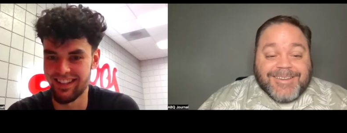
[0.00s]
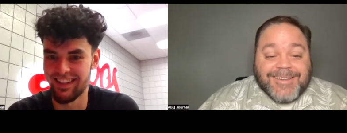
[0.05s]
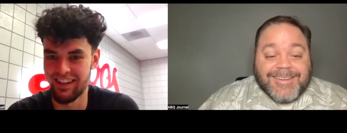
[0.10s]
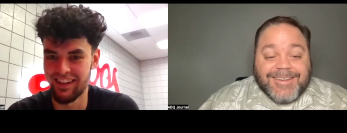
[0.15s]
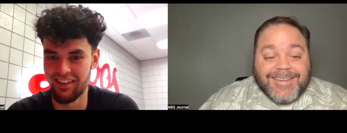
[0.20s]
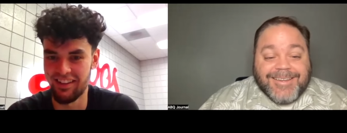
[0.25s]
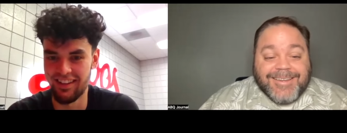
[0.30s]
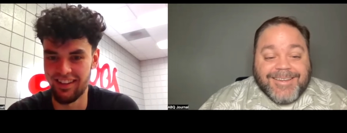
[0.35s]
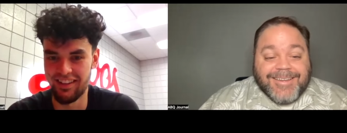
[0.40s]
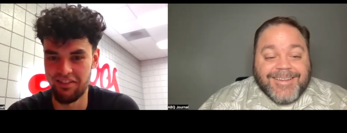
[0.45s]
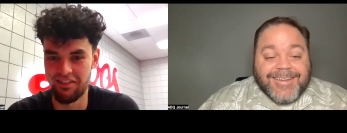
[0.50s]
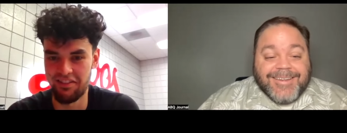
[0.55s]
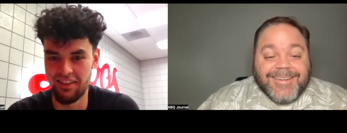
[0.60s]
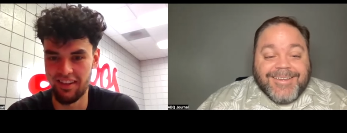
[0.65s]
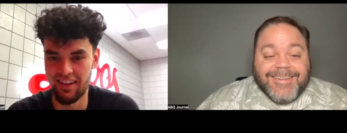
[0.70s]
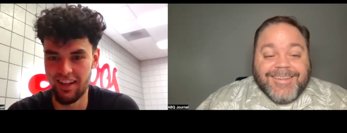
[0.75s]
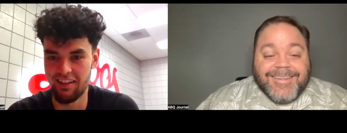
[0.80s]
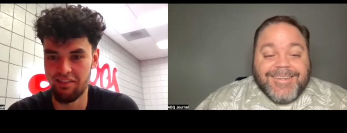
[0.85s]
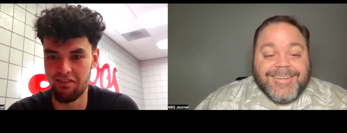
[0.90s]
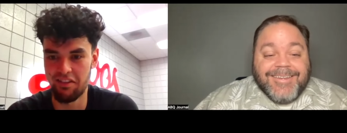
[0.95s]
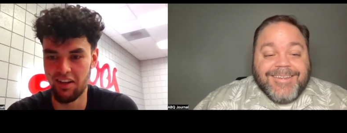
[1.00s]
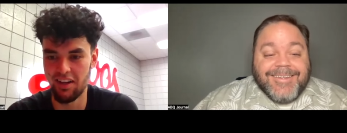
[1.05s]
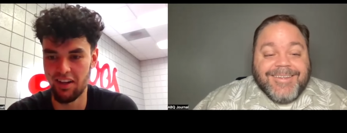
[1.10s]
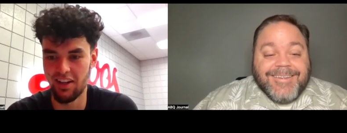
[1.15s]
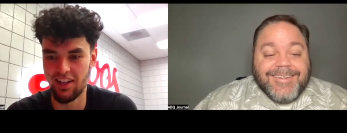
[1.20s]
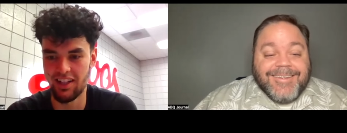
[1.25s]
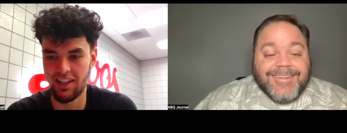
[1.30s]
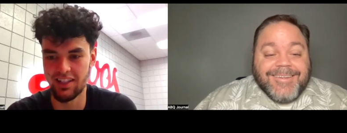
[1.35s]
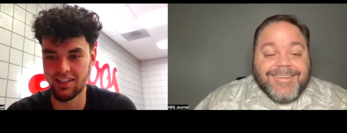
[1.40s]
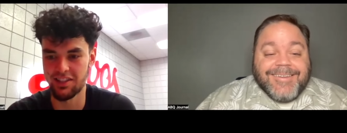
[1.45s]
Speaker 1: It, it
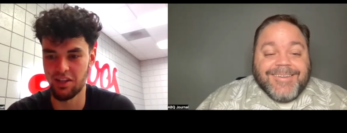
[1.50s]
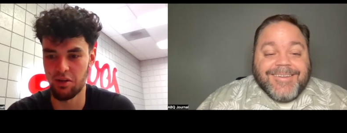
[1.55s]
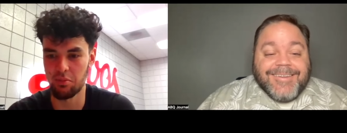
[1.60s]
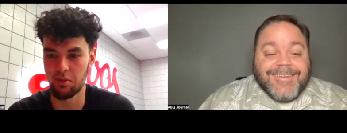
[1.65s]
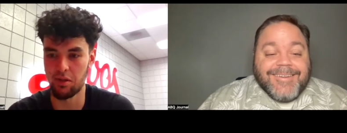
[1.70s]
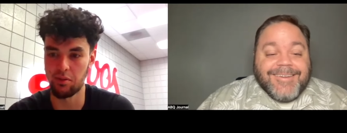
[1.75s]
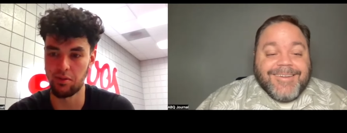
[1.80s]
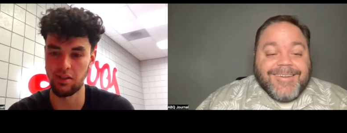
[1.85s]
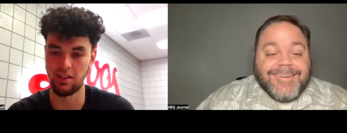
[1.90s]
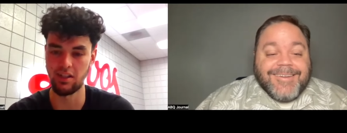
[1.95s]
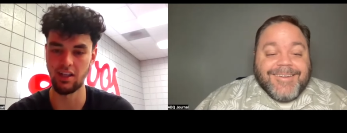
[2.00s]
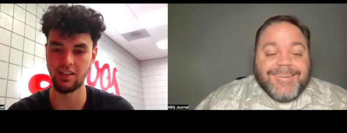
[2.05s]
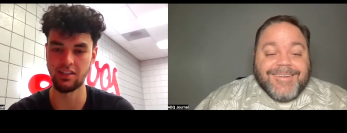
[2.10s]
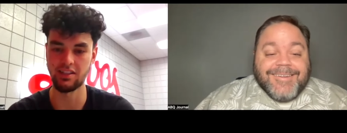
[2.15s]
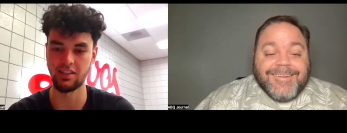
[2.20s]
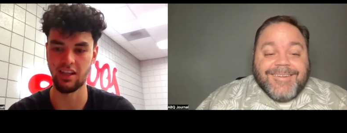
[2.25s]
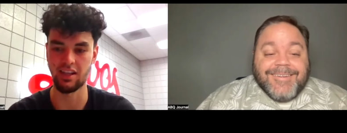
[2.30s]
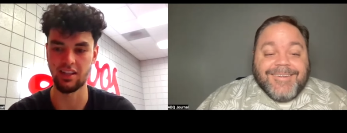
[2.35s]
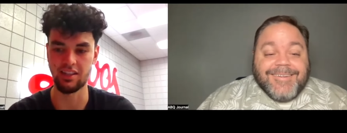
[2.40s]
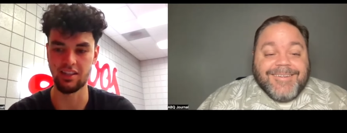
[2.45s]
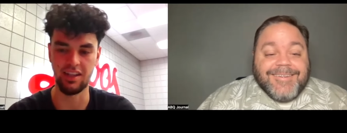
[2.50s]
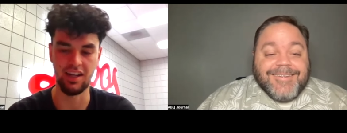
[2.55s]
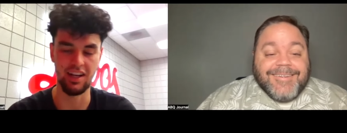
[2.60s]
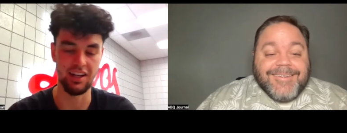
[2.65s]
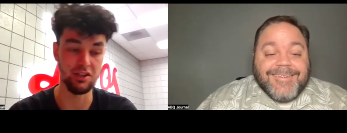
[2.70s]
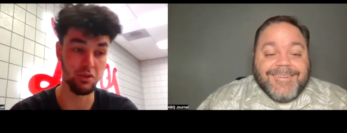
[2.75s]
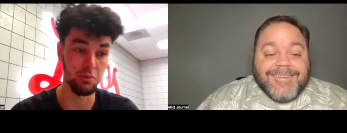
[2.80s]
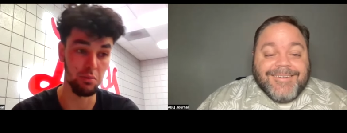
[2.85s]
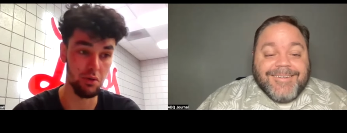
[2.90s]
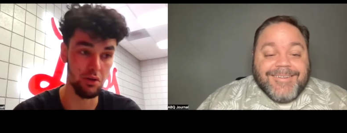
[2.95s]
definitely is. Sometimes he does things he's
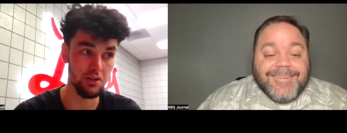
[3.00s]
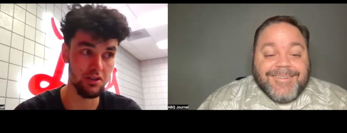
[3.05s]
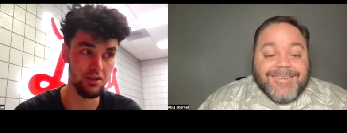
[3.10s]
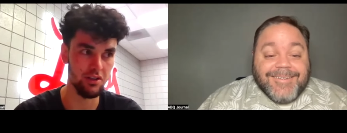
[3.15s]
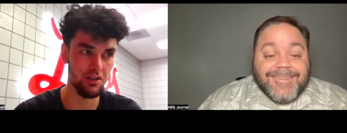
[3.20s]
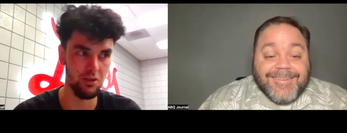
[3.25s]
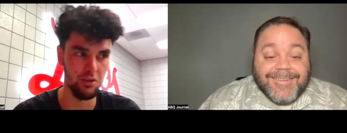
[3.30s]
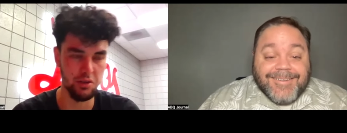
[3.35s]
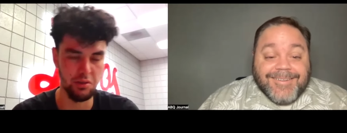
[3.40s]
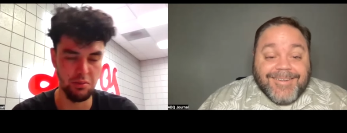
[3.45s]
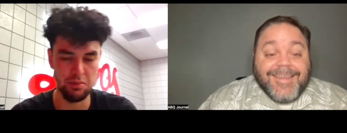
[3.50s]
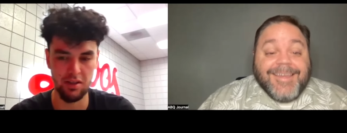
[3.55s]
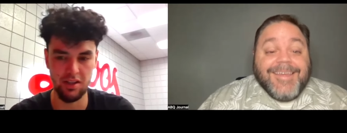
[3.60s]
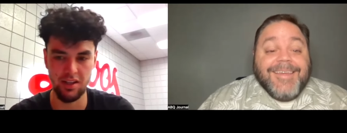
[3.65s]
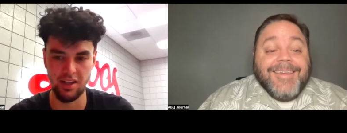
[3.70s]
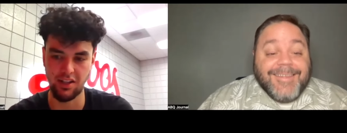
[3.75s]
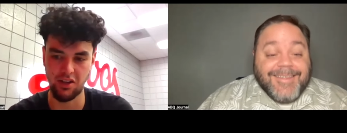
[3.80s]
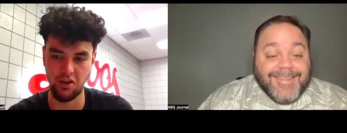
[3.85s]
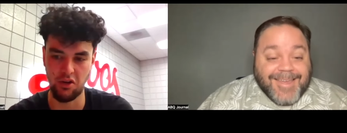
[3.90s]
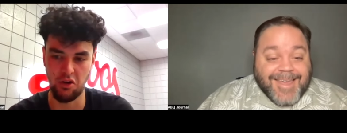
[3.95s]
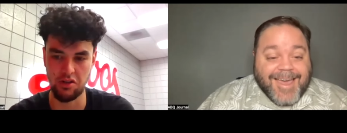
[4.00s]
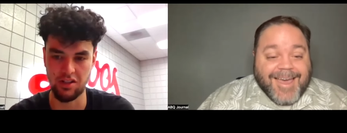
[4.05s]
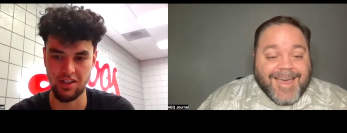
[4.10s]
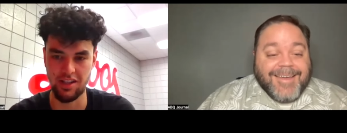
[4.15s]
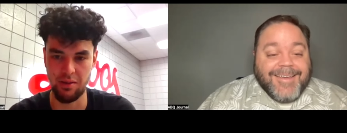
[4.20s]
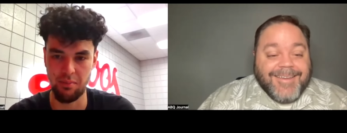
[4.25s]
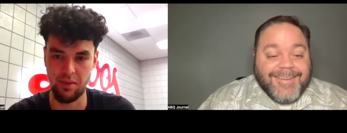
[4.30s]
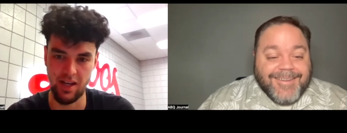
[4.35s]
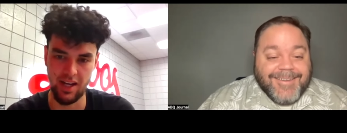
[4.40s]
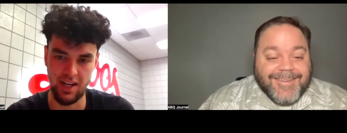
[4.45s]
not supposed to do, but of course yeah.
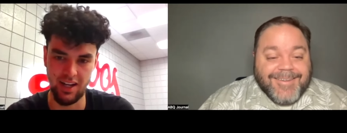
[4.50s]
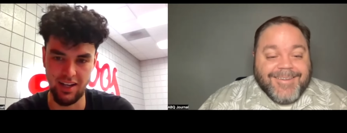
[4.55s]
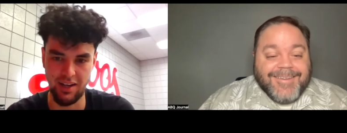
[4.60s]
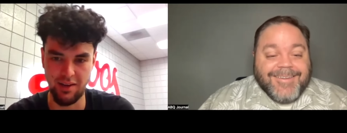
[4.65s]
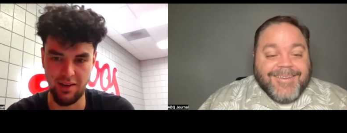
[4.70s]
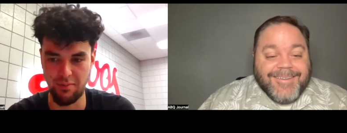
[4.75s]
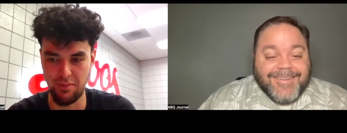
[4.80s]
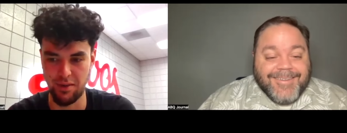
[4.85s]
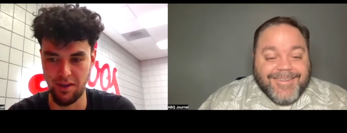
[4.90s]
get mad at him.